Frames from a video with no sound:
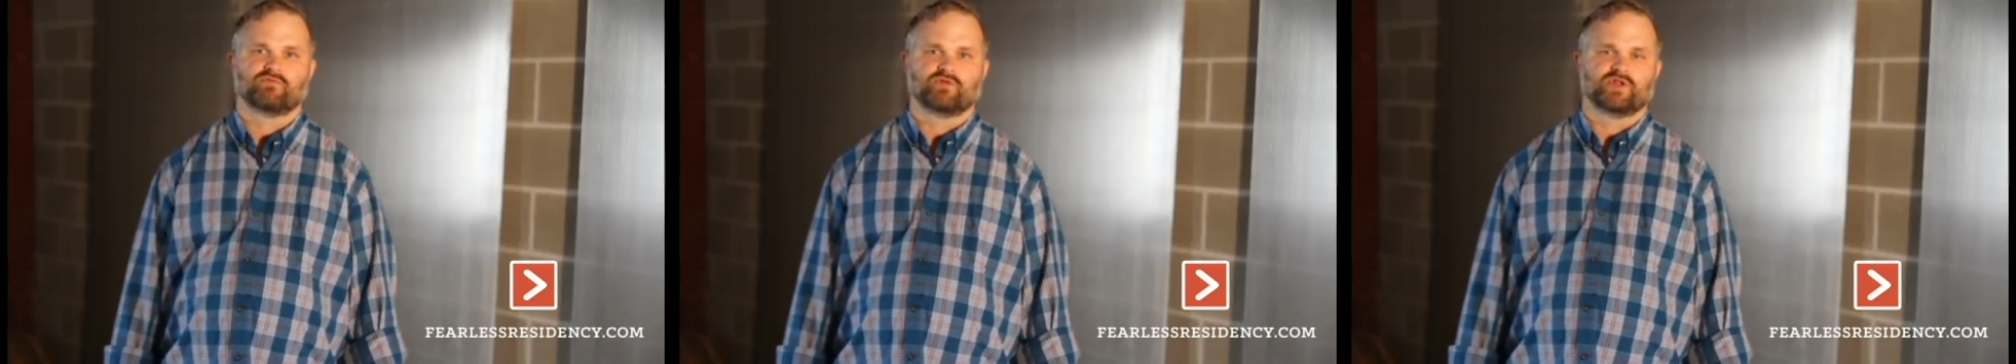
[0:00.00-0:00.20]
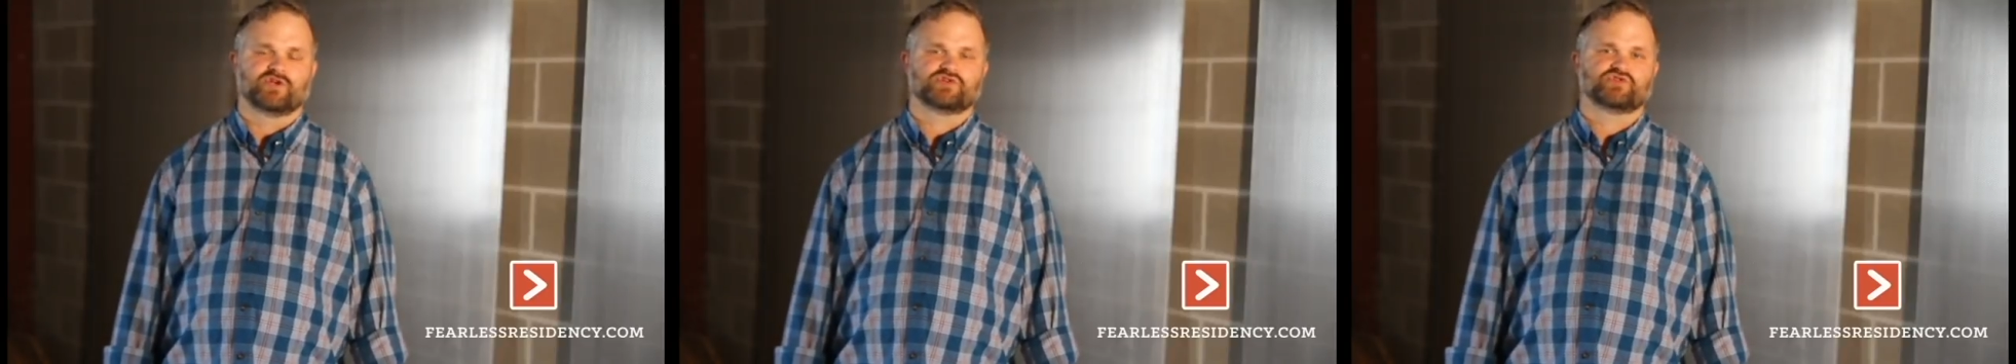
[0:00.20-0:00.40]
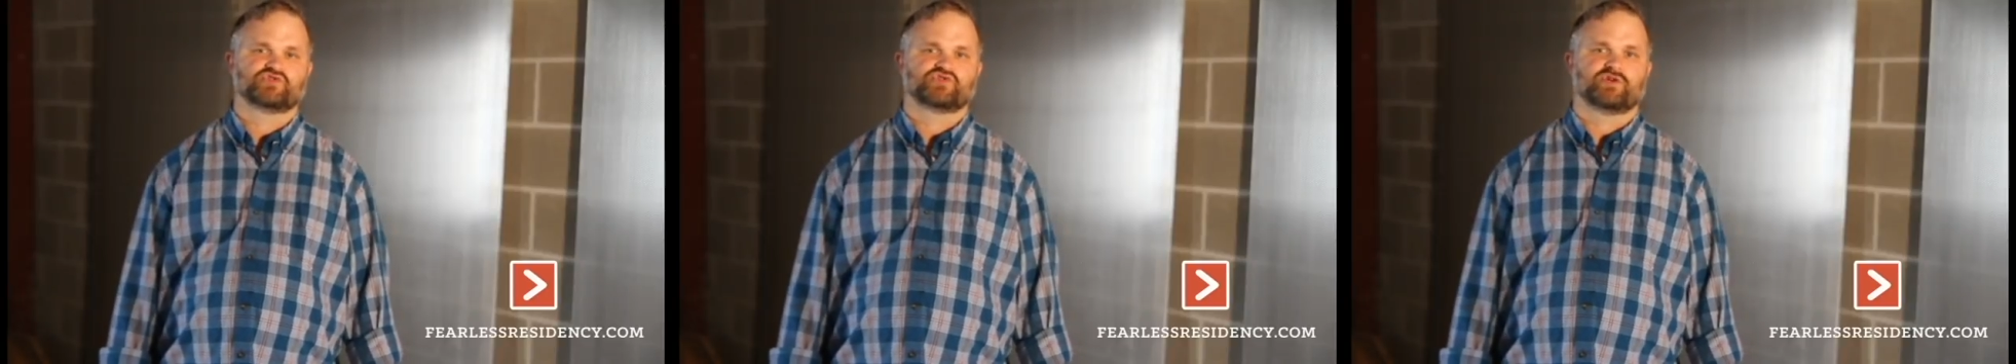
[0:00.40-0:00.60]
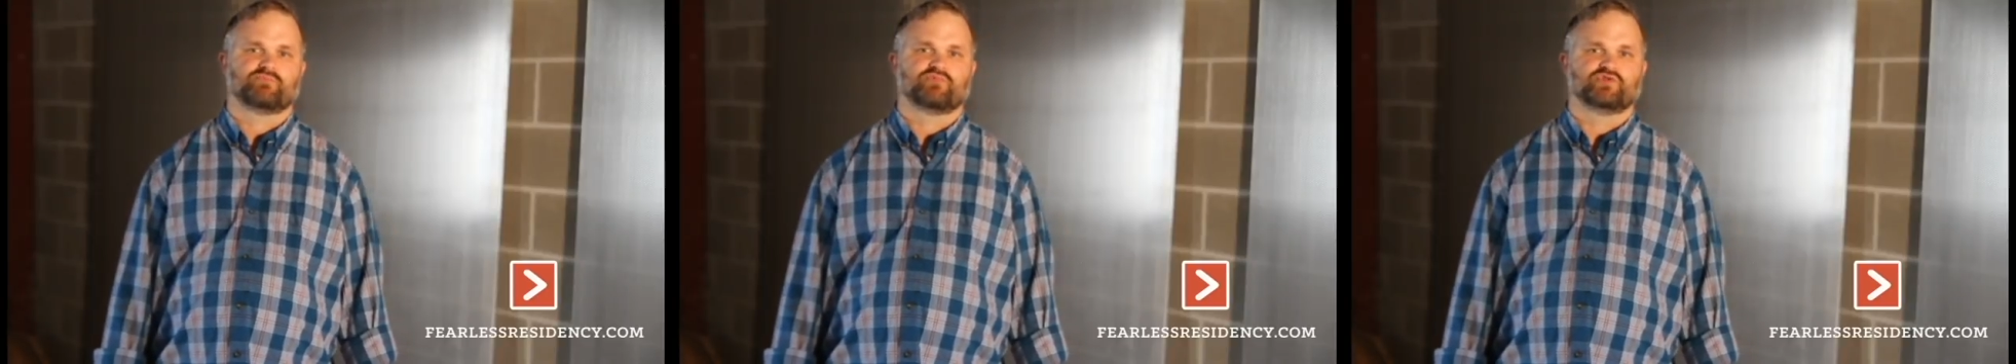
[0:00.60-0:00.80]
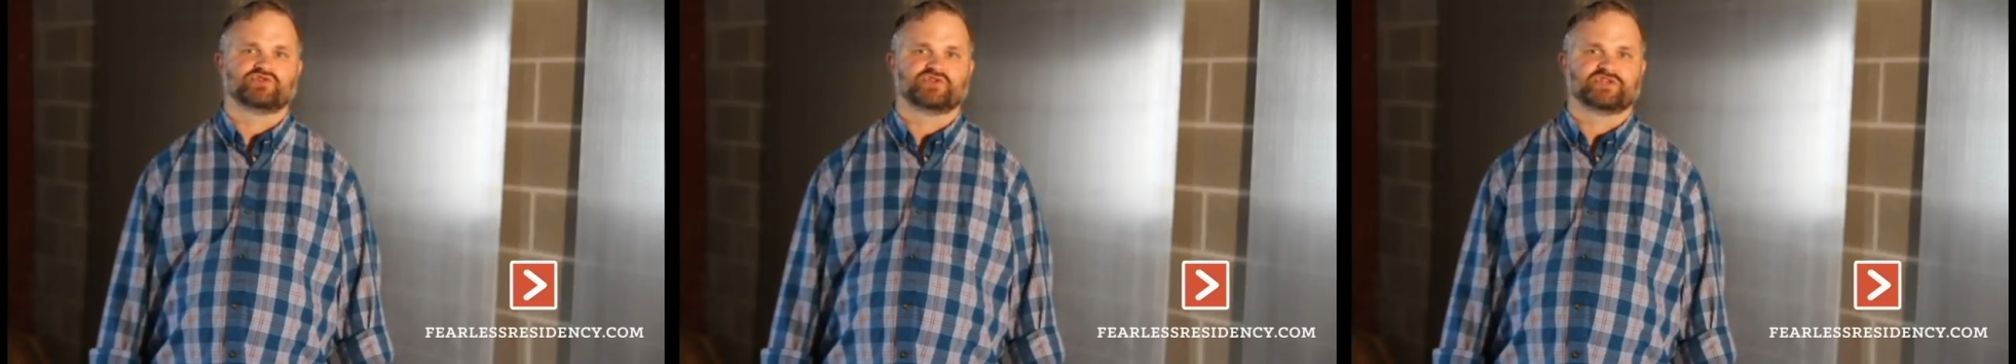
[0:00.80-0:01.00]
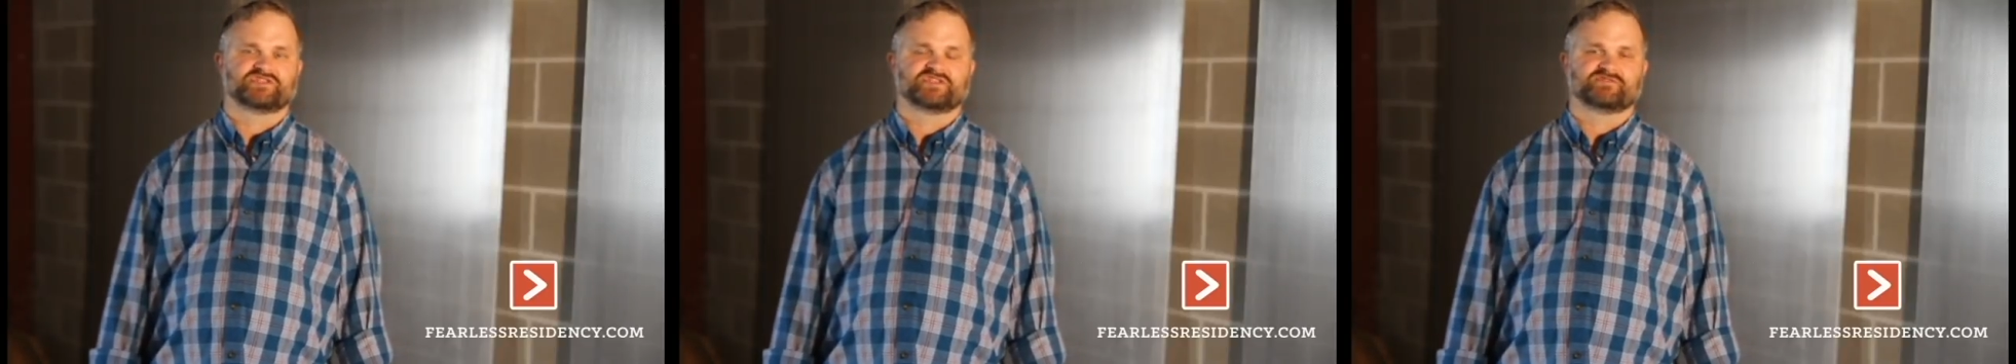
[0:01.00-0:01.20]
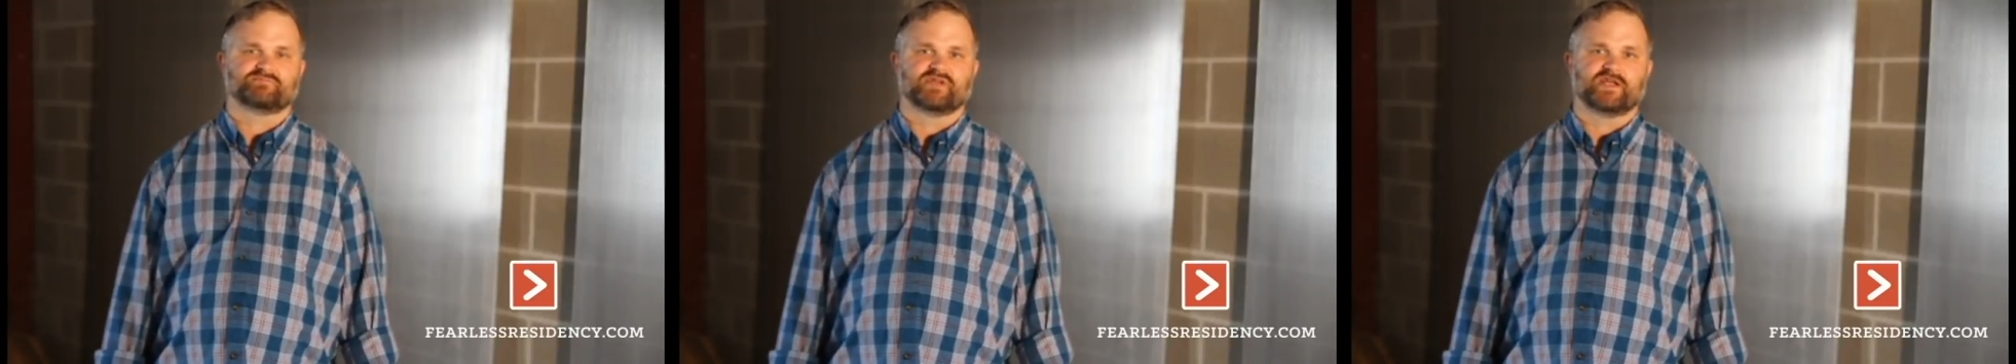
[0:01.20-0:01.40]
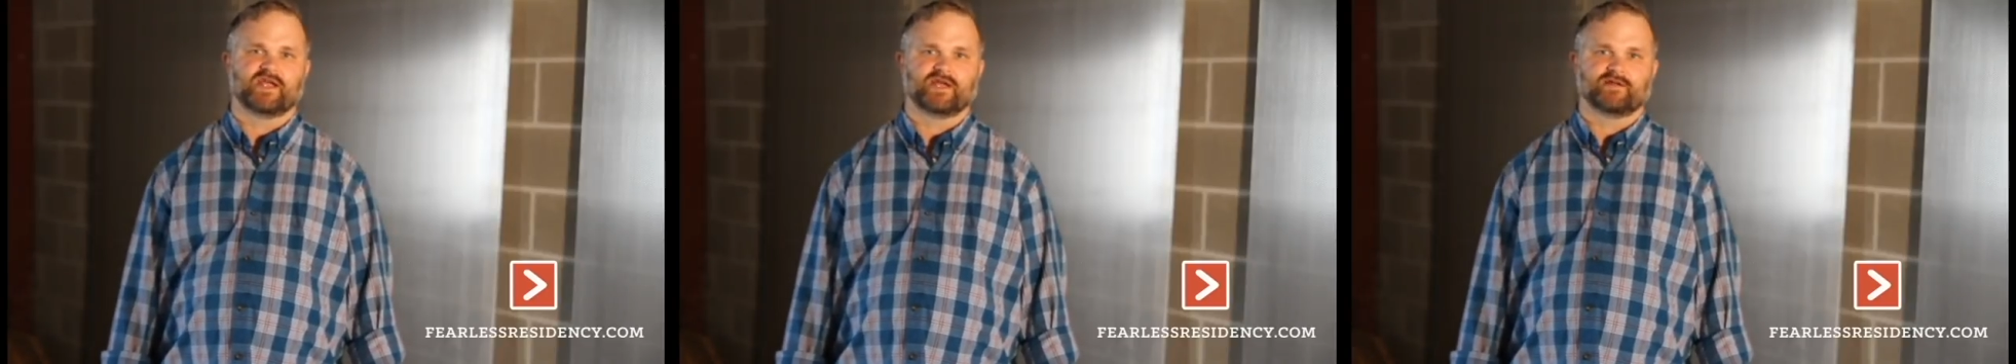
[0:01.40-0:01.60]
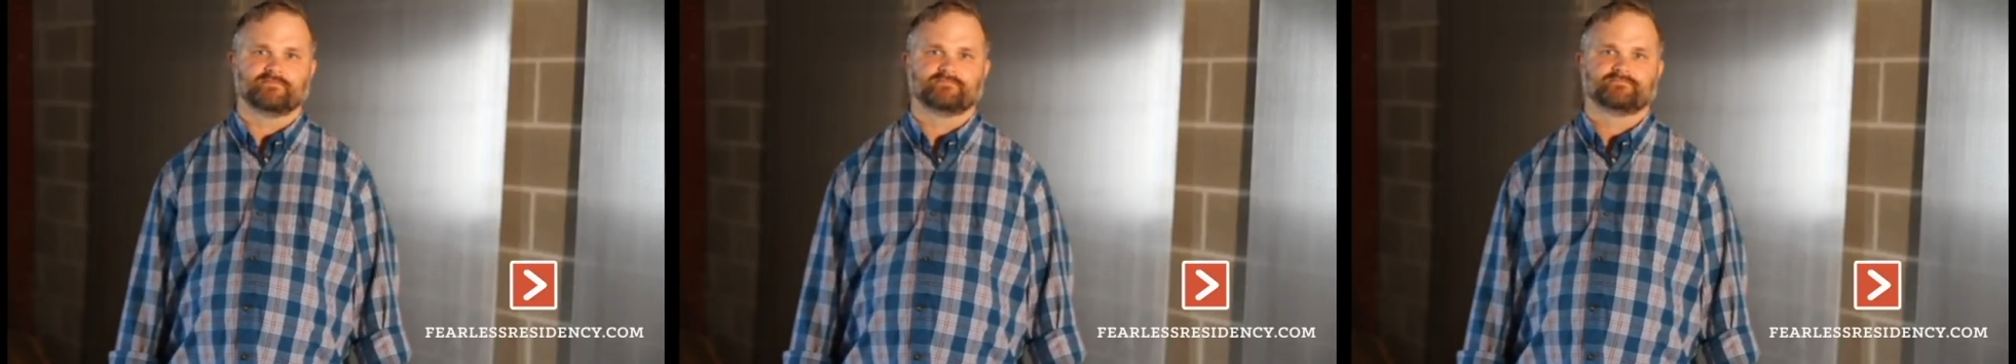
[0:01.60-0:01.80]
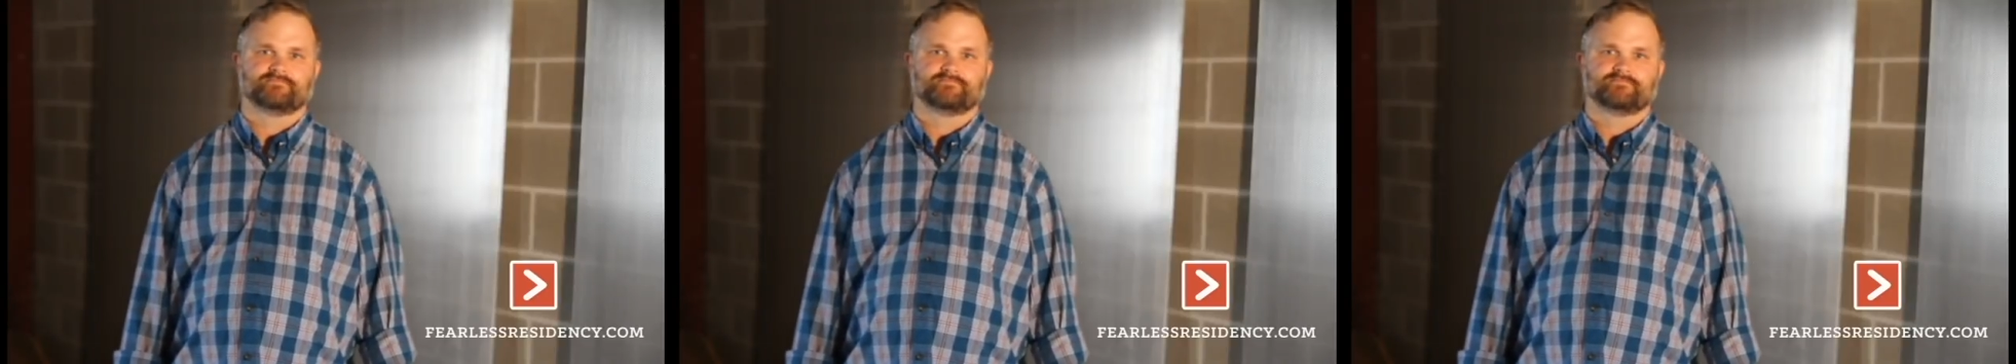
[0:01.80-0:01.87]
relationship with Jesus began.